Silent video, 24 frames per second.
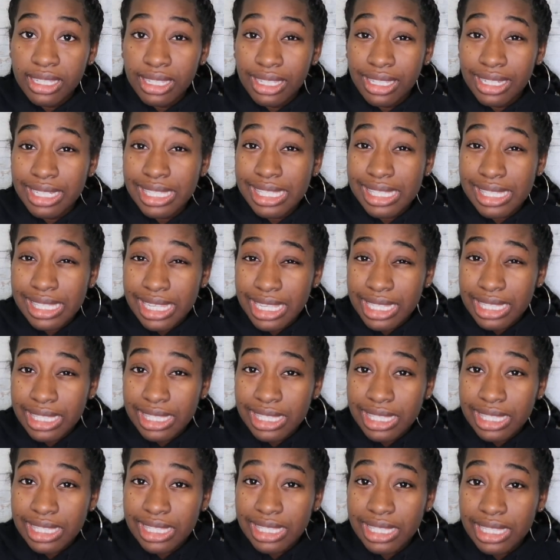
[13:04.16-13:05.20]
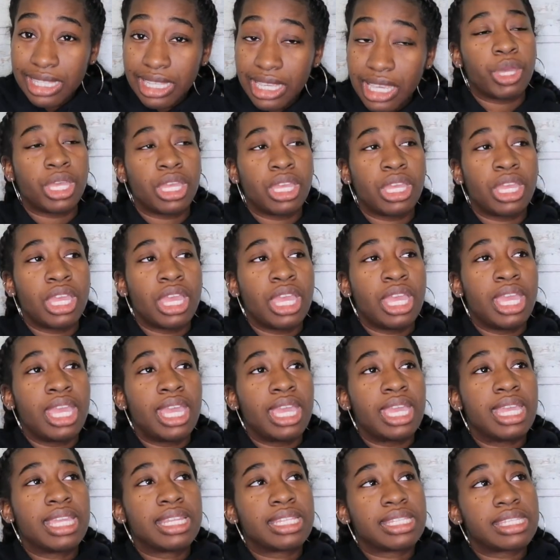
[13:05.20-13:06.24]
in a sense, but
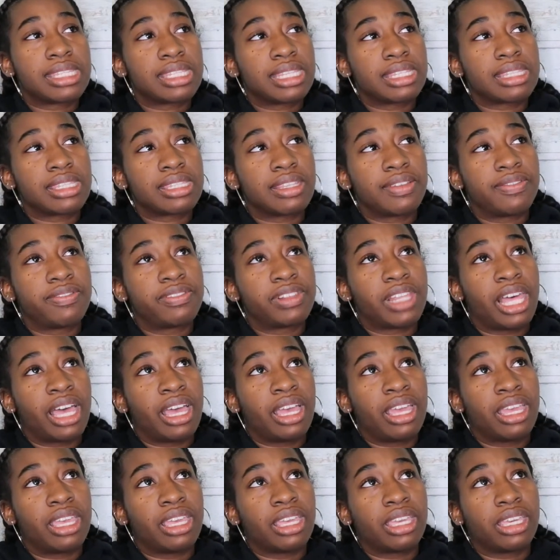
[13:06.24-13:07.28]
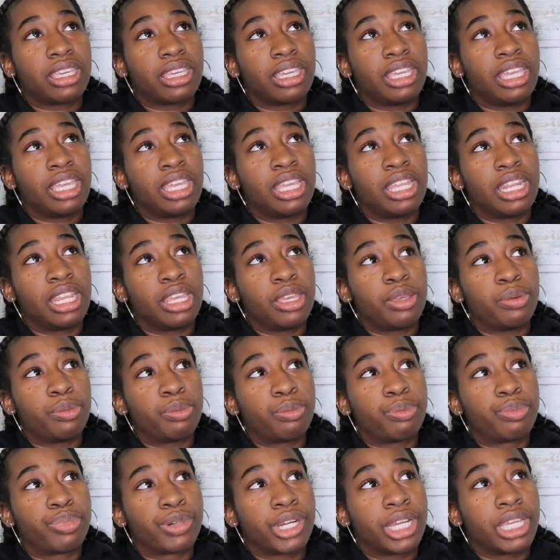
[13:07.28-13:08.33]
in a sense of like it
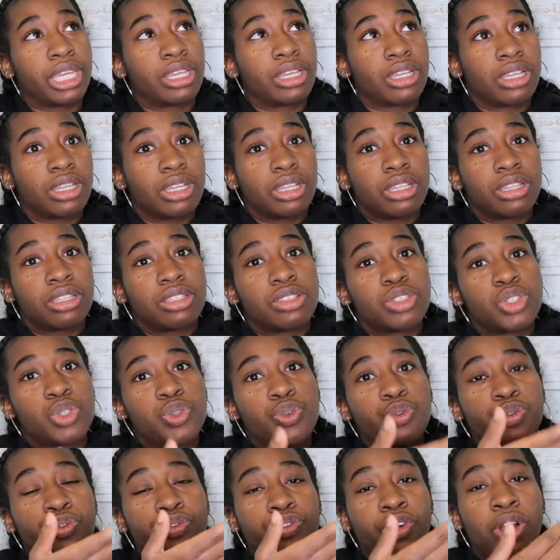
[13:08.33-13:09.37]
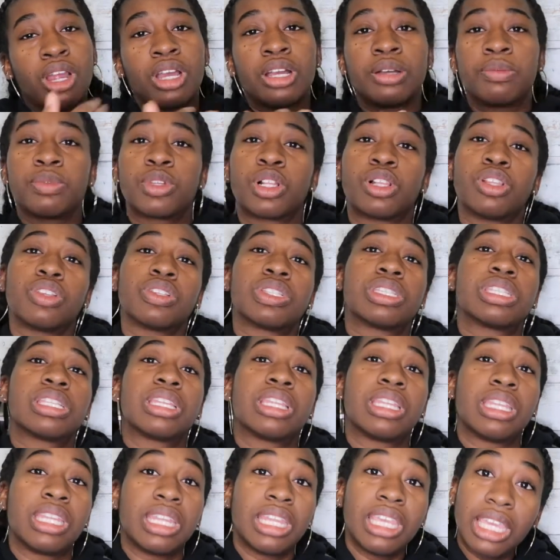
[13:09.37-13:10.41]
didn't break too far up close to
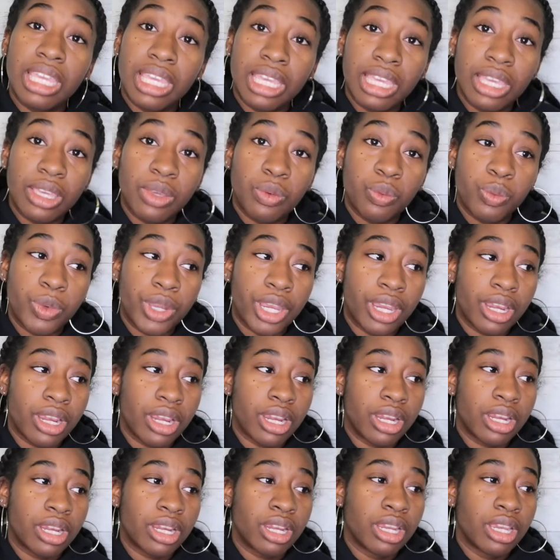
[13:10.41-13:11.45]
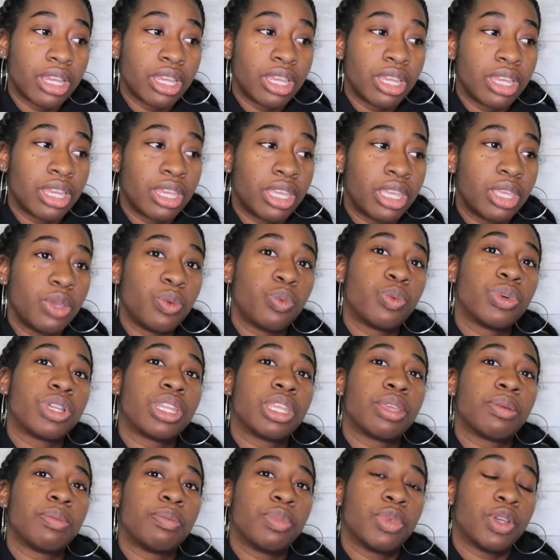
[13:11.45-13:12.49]
the knee where he
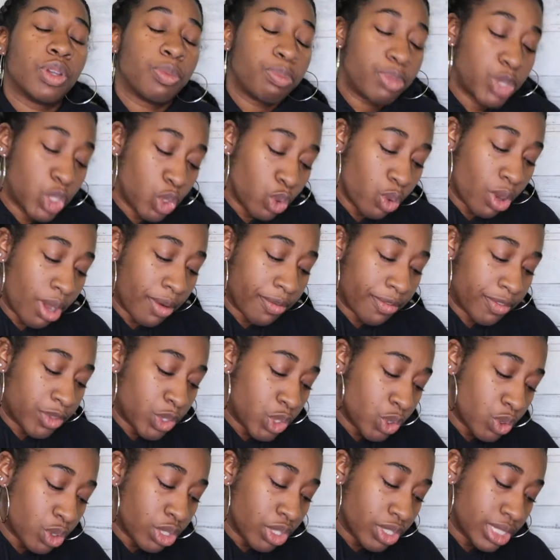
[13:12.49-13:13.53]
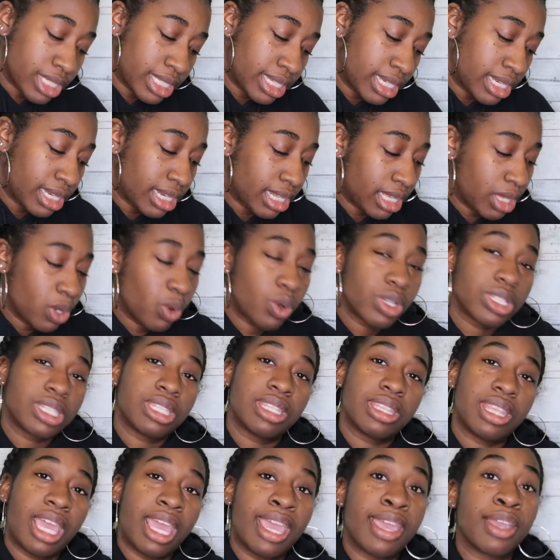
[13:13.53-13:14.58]
wouldn't too up too close to the knee or
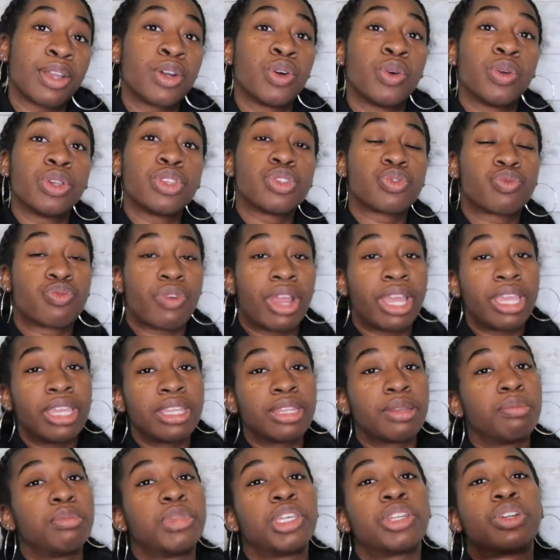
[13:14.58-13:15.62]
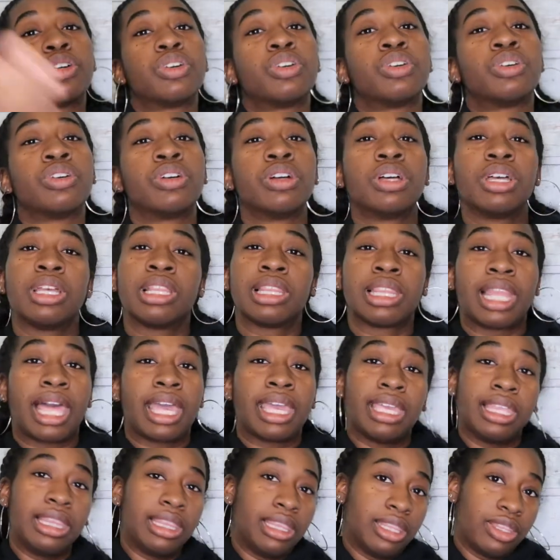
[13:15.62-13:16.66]
to the ankle. It was right in the middle
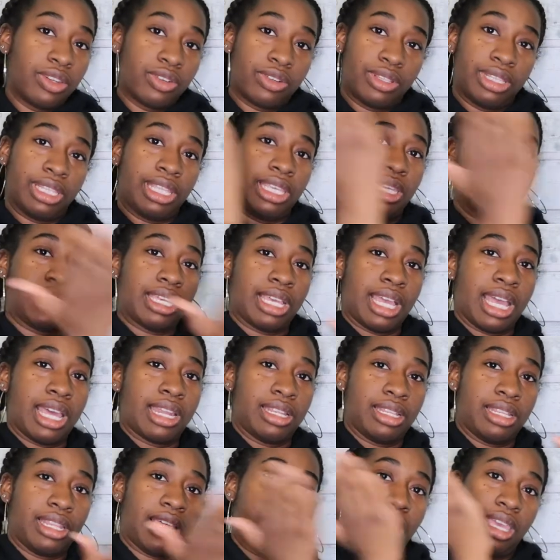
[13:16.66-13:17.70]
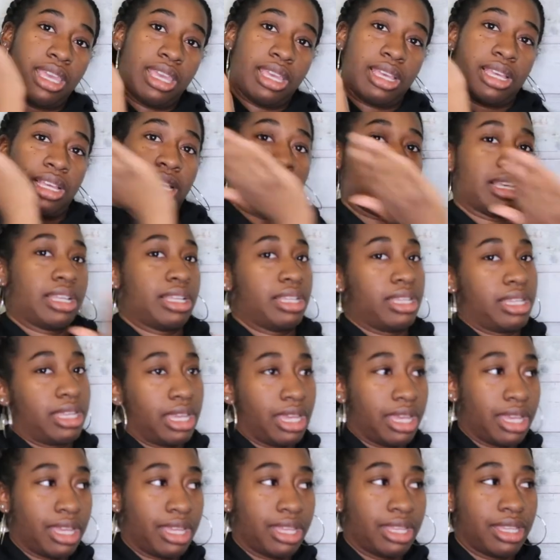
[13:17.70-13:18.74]
like it literally kind of like
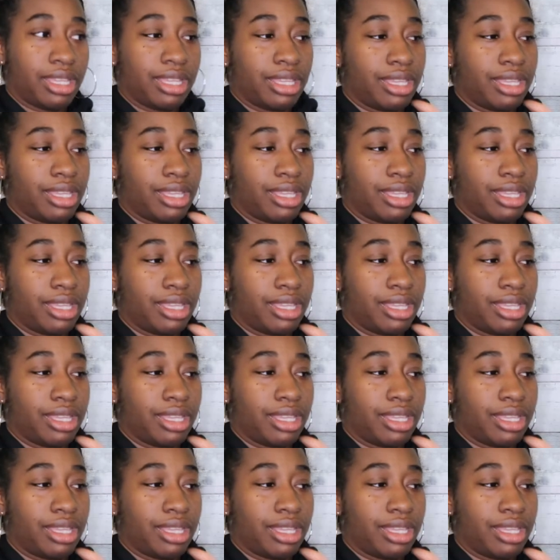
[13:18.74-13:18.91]
uh,